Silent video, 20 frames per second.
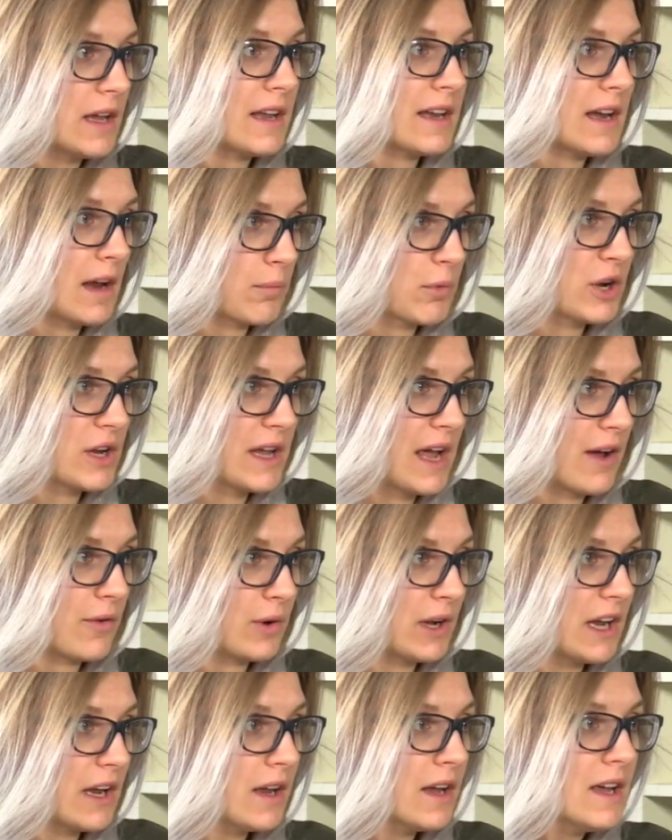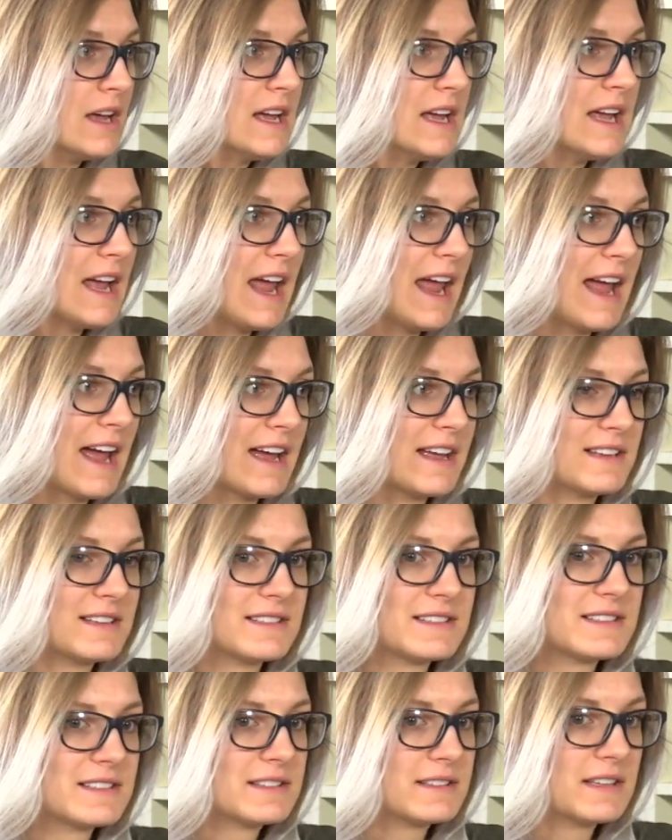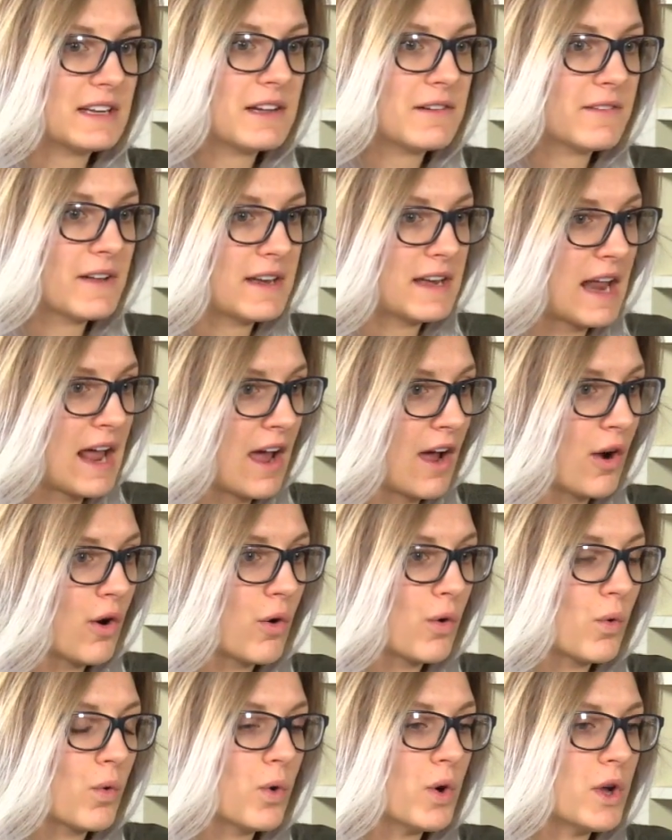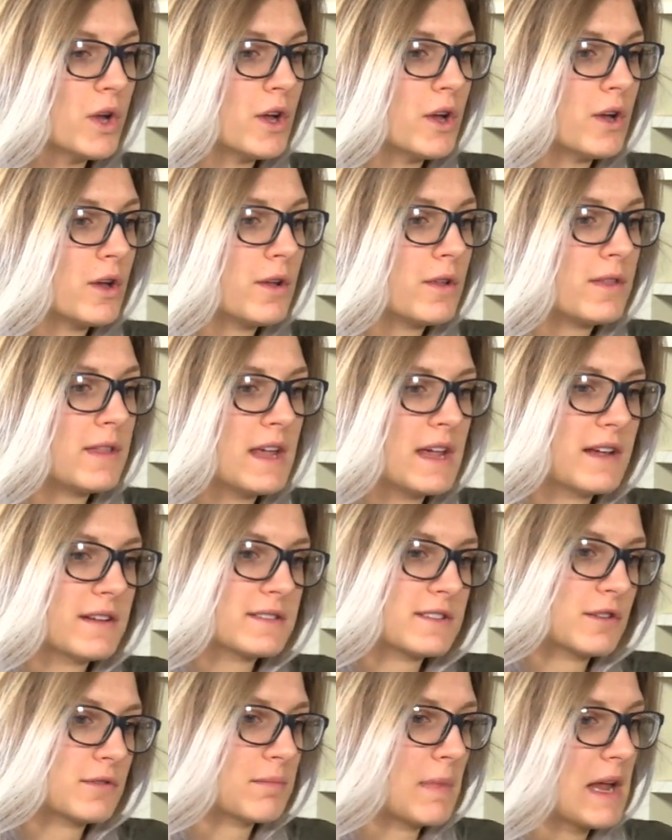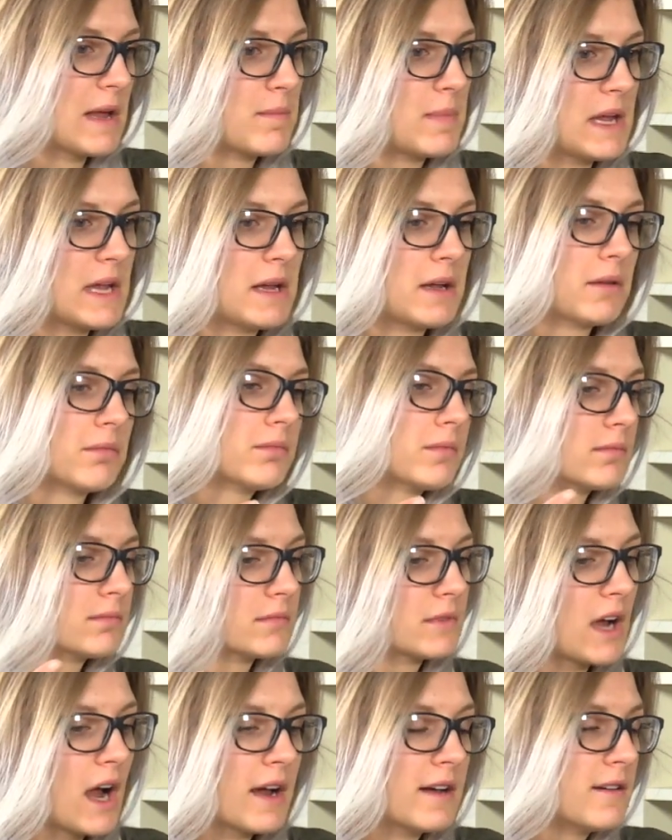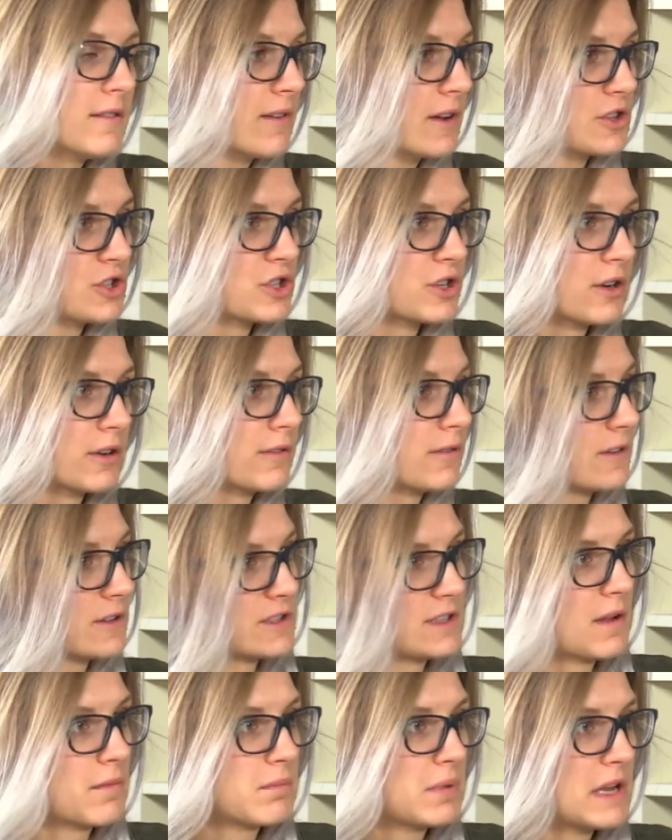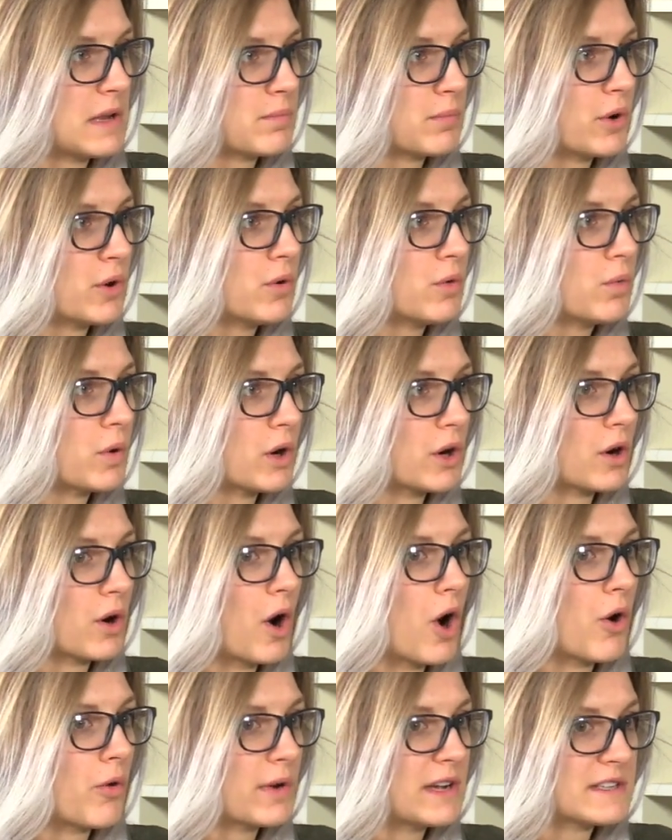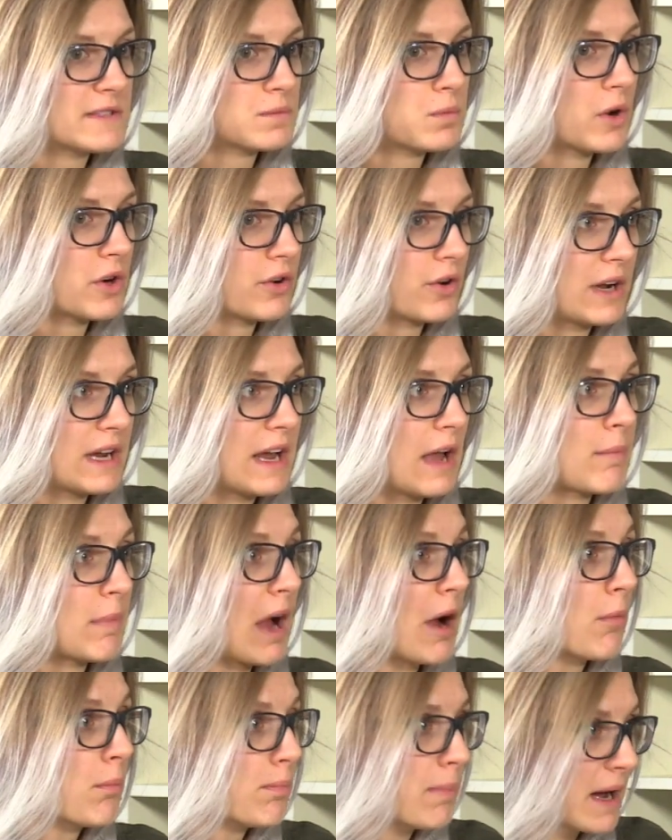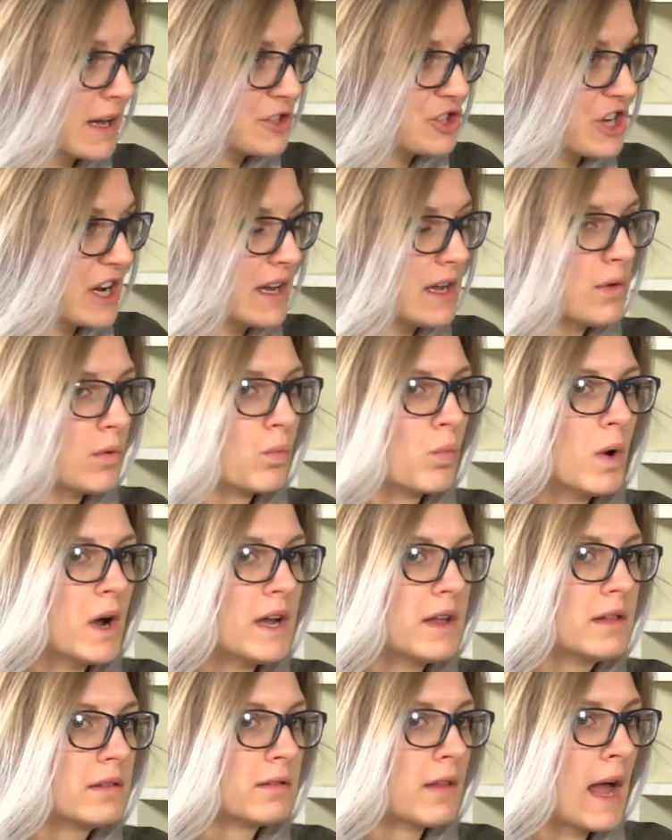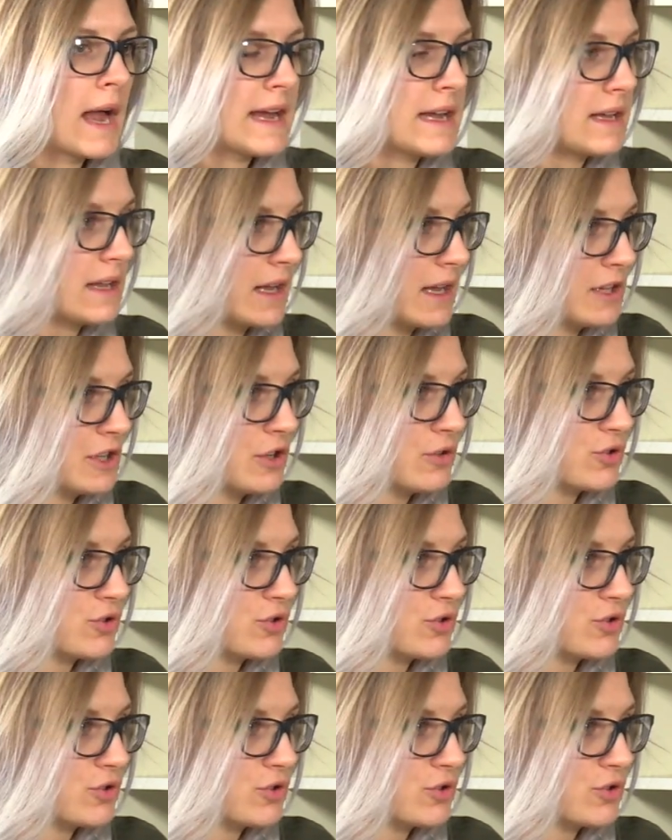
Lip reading: in Emery County. And even now, things are maybe kind of unsure for some people. We're always wondering about budget. What light can you